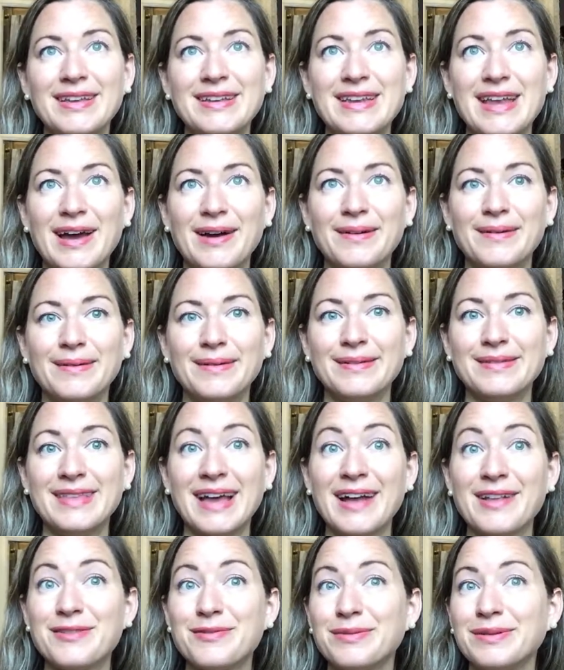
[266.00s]
Now,
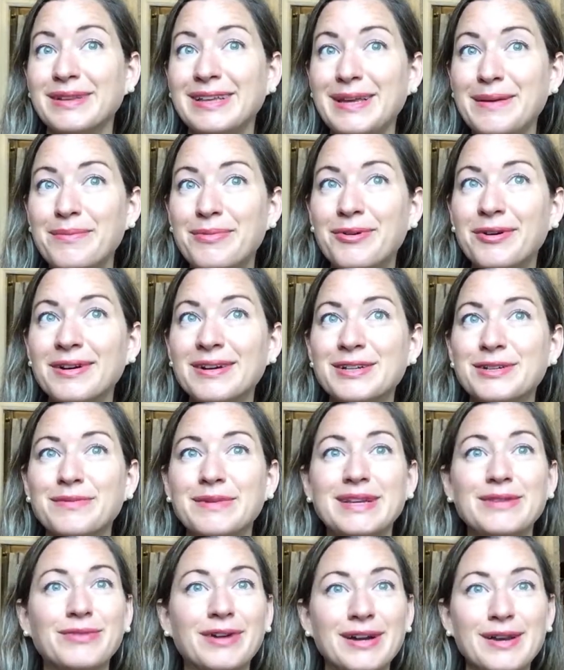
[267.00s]
that's really important.
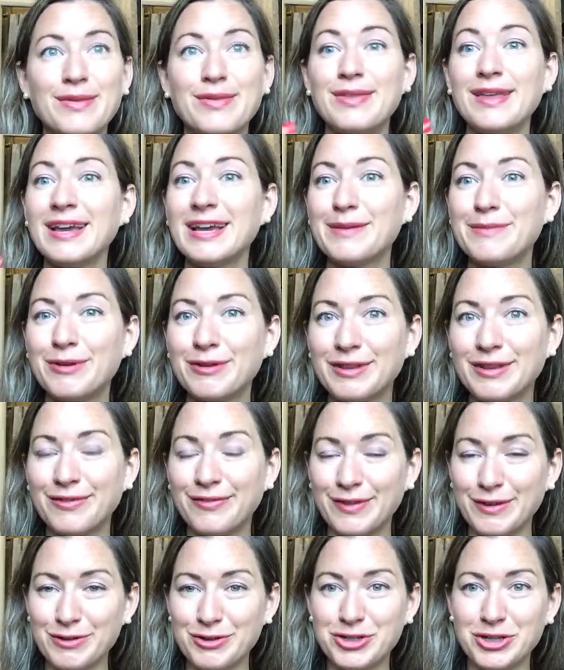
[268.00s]
We want to think about the
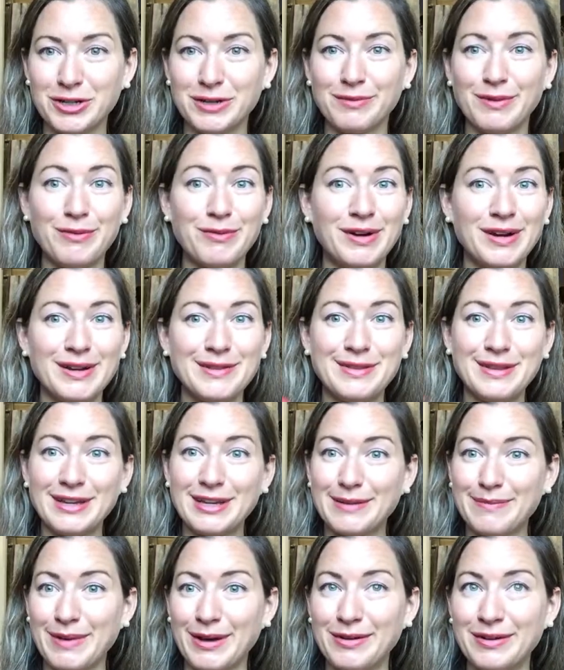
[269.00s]
future. We want to
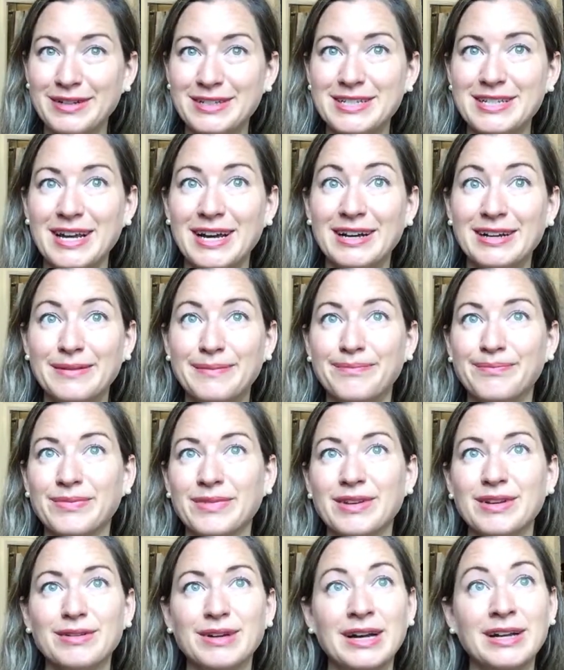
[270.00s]
think about
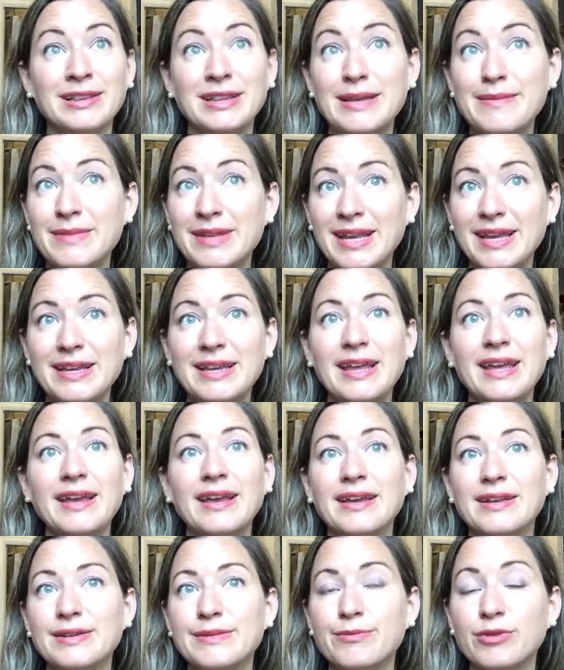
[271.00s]

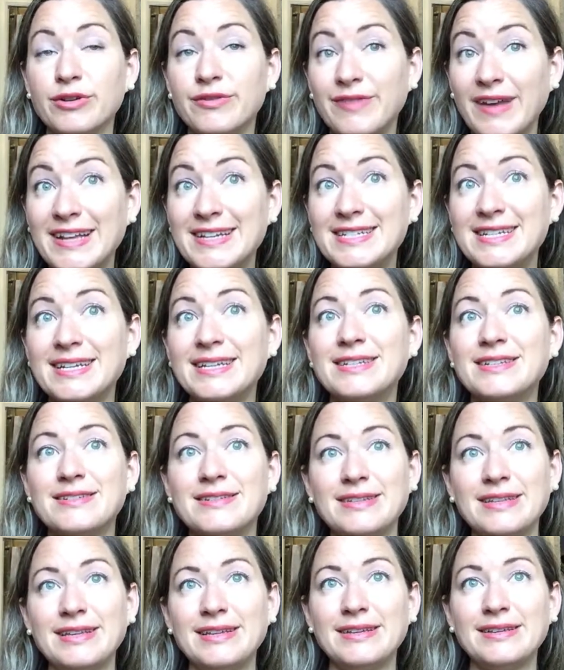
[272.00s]
eliminating and preventing
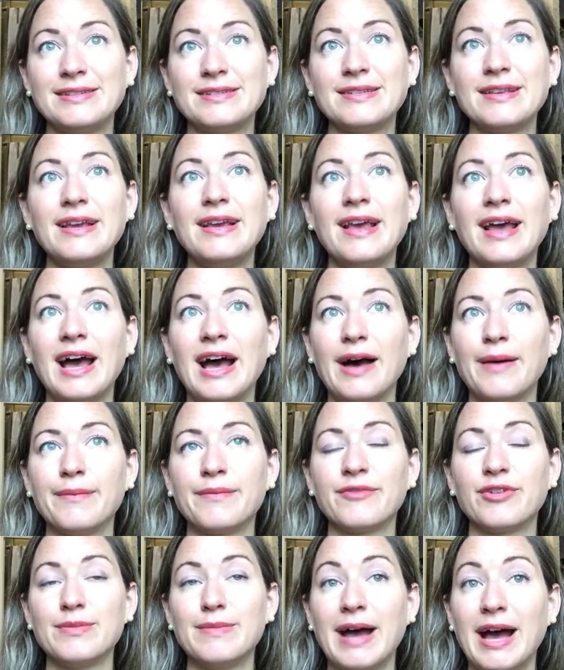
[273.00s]
disease
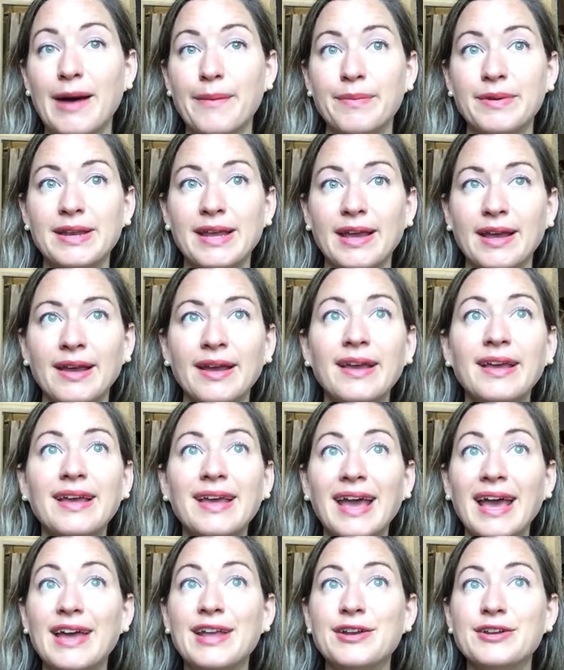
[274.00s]
from happening.
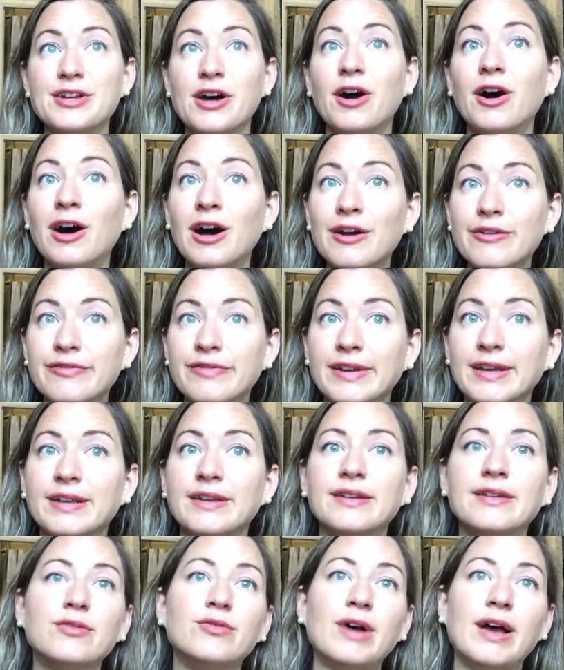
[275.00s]
And
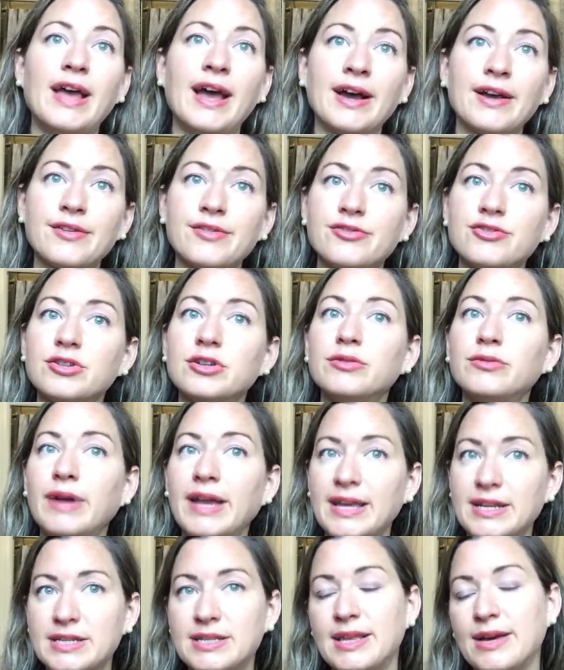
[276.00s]
often, extra
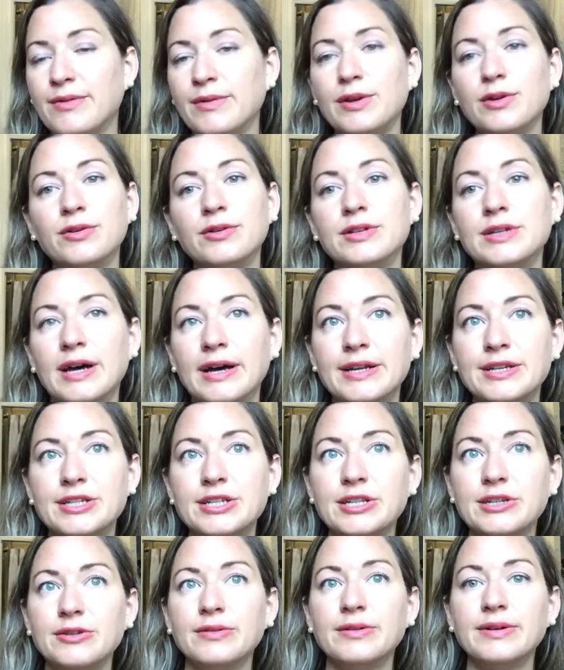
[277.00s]
weight that we hold on
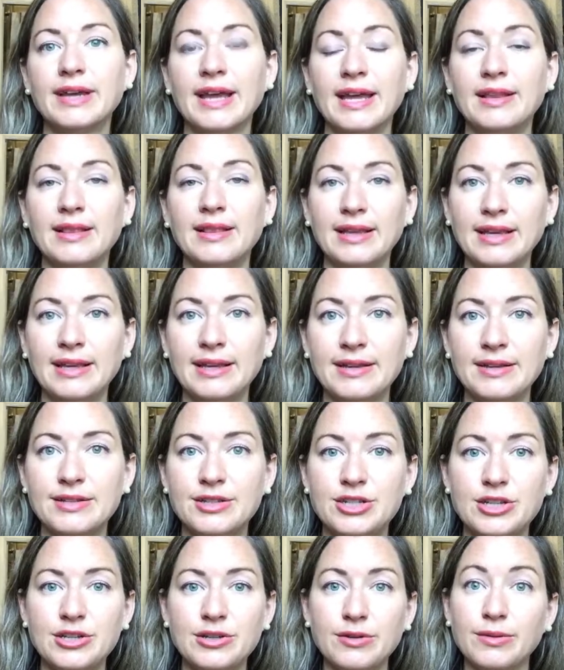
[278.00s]
to can lead
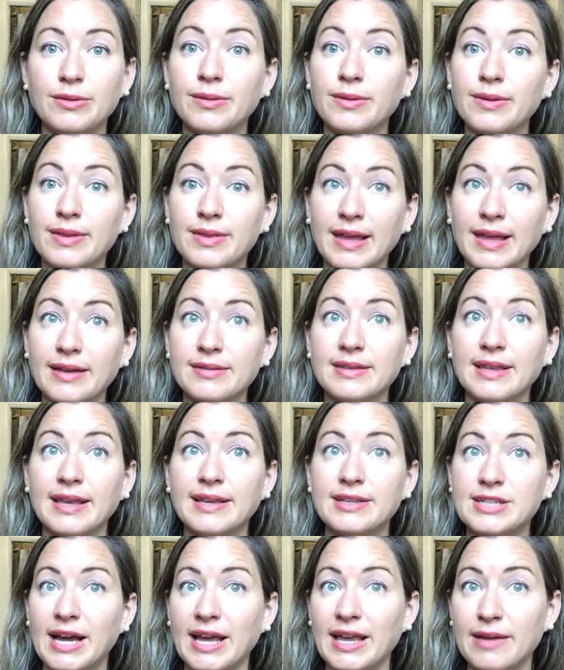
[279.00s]
to things
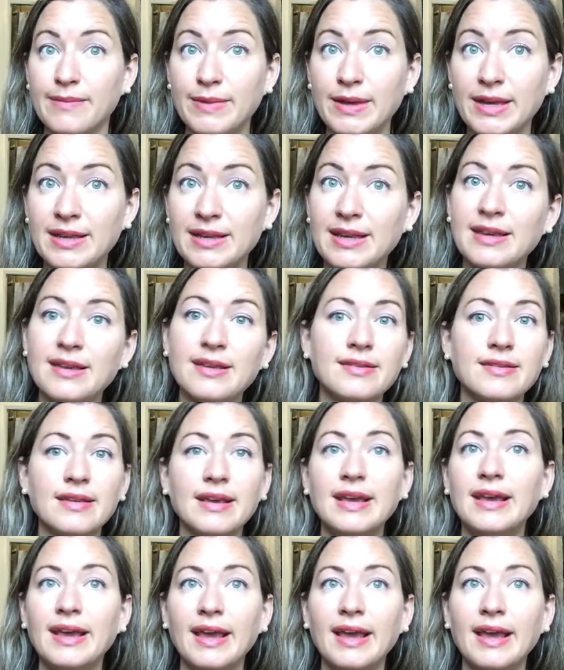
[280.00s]
like diabetes.